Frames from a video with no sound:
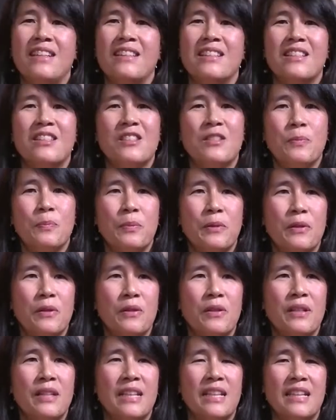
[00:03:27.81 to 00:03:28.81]

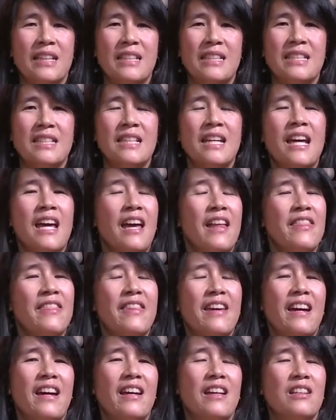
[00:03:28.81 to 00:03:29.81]
experience
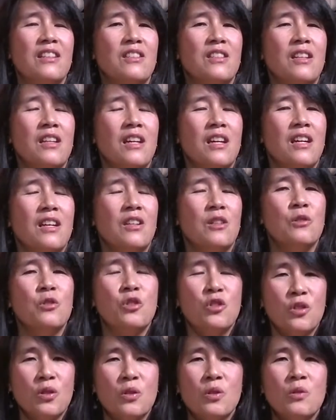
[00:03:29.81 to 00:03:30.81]
that your
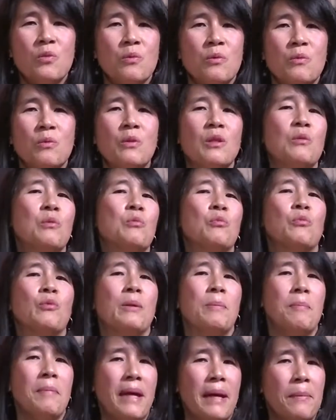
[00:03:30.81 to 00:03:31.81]
children will
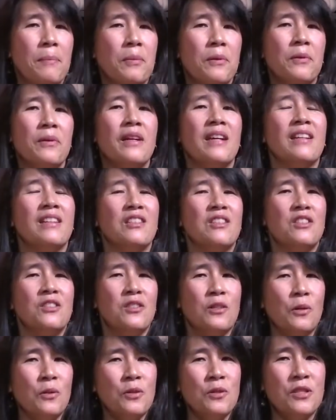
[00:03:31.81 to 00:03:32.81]
remember and
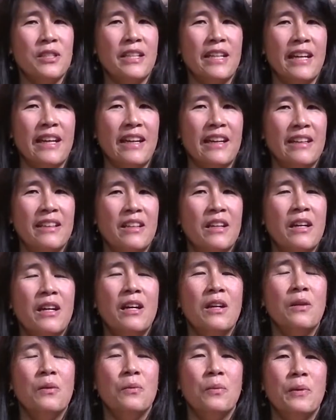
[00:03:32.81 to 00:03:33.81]
associate
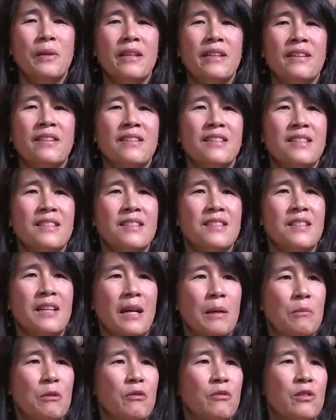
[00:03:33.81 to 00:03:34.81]
with this time
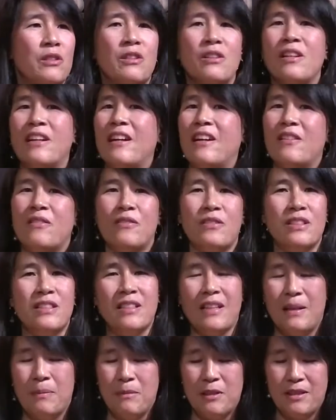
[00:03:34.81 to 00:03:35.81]
of year every
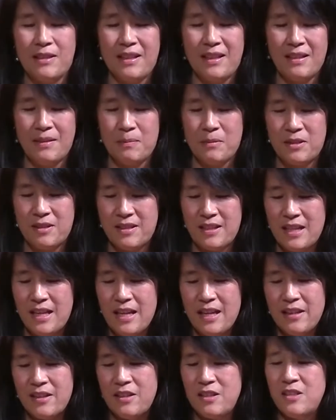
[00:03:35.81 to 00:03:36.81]
time it comes.
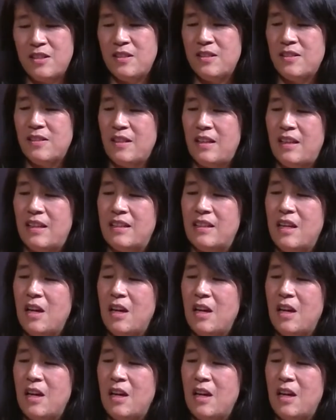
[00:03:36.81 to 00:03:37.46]
This is on